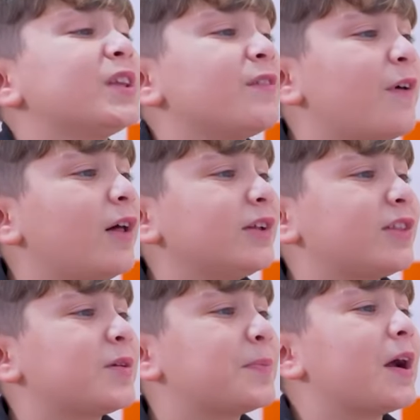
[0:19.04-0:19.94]
I didn't
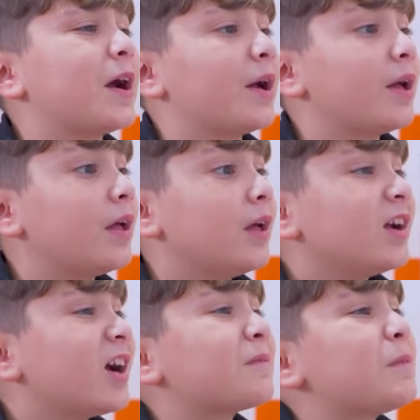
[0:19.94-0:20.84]
betray you.
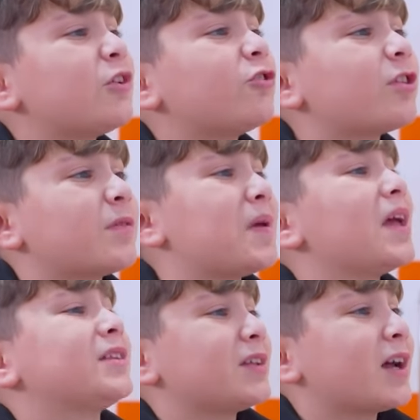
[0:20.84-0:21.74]
How should I
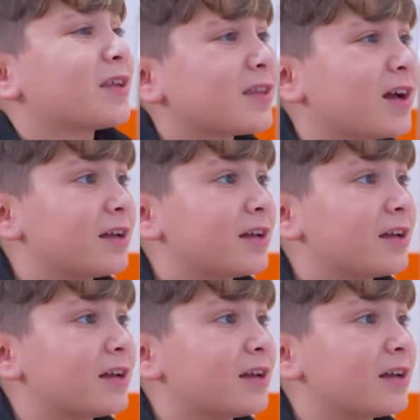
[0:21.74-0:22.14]
prove it?